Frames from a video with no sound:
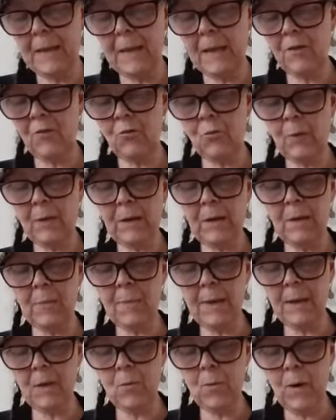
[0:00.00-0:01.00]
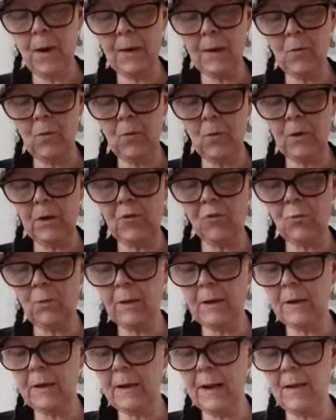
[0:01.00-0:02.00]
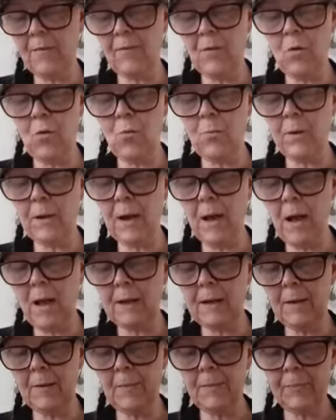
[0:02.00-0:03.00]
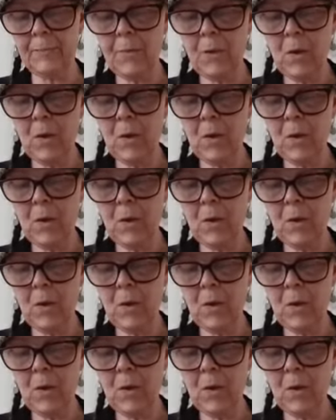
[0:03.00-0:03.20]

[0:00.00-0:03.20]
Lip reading: Each one can make one, or each one can have a whole banana,